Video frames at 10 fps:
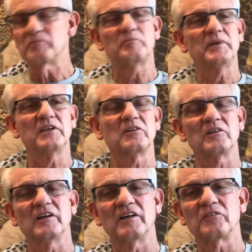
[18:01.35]
Peter
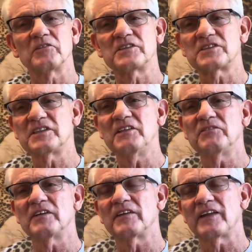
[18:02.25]

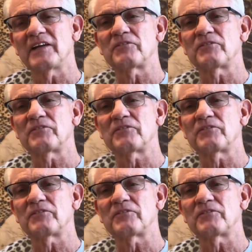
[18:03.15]
received that